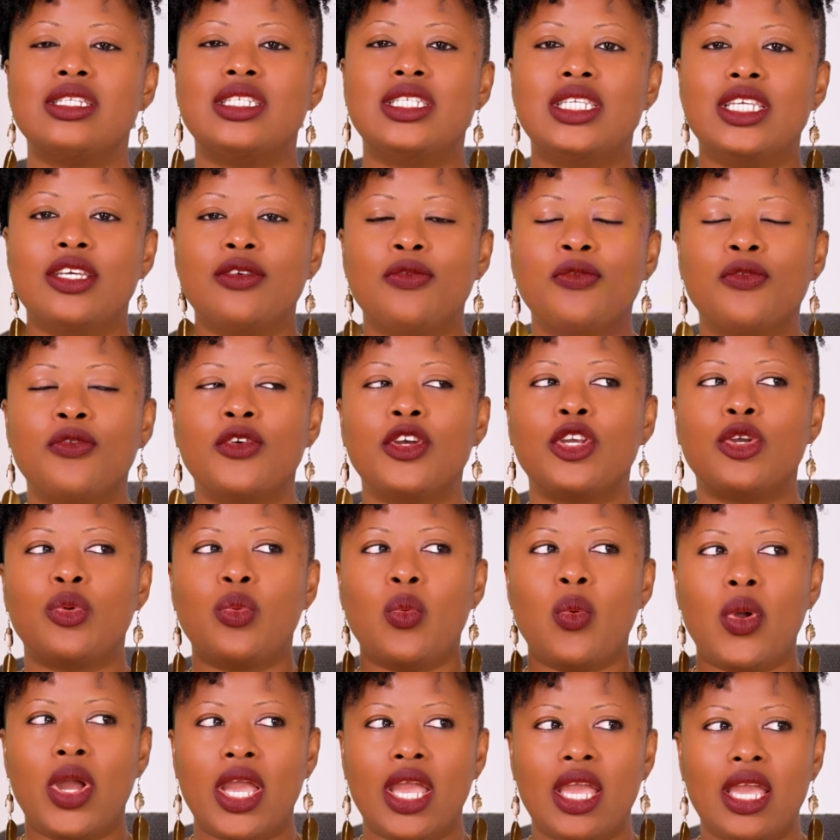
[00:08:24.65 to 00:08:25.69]
different
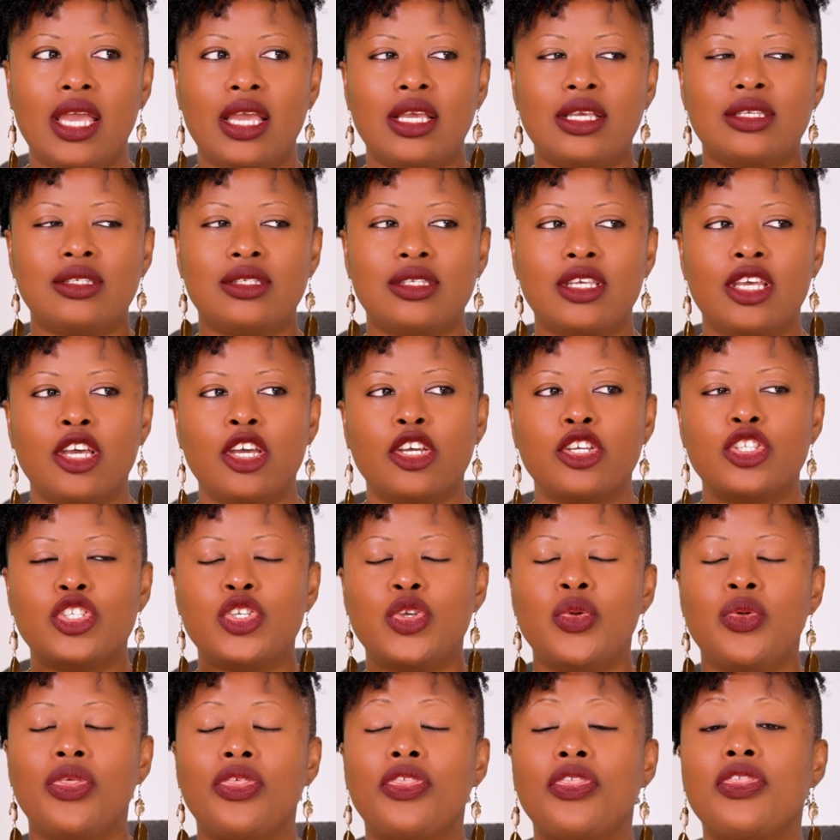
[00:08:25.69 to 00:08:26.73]
ways
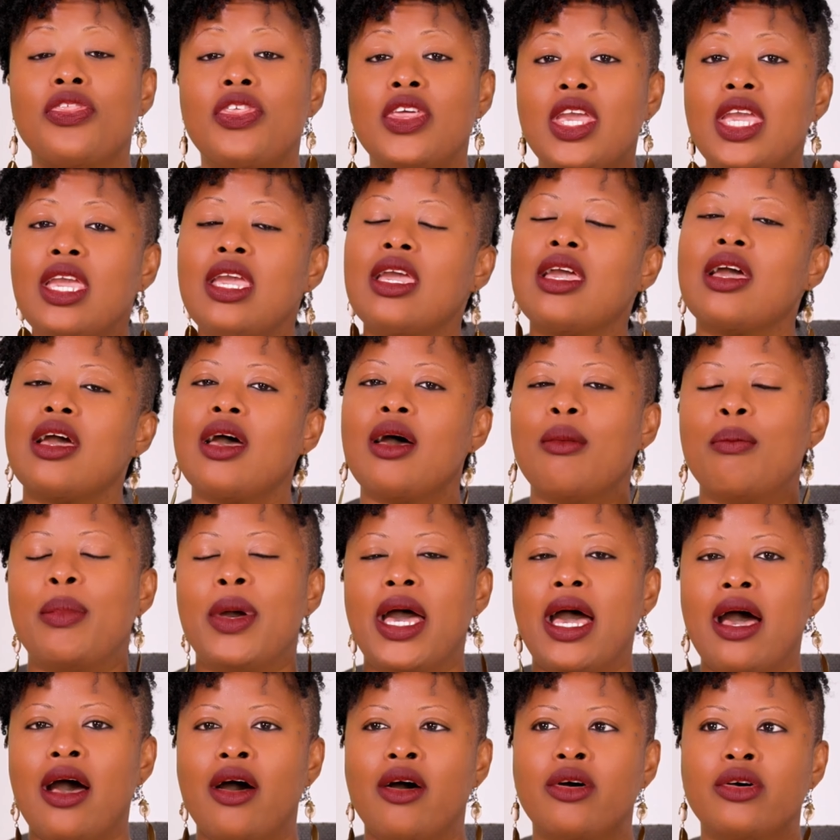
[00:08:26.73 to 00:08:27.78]
to think
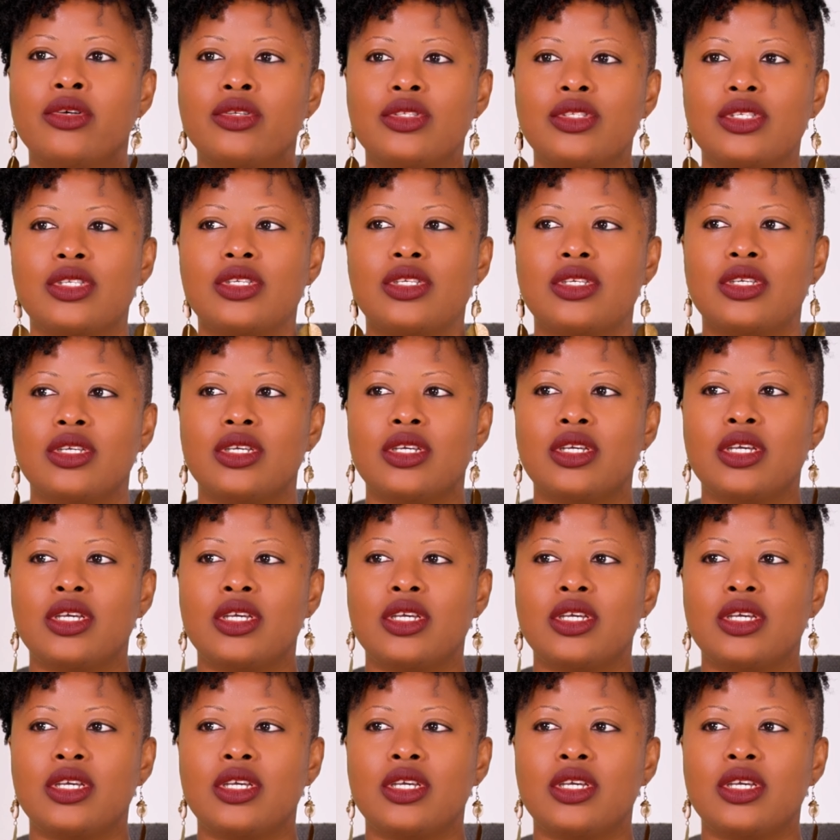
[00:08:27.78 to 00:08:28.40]
about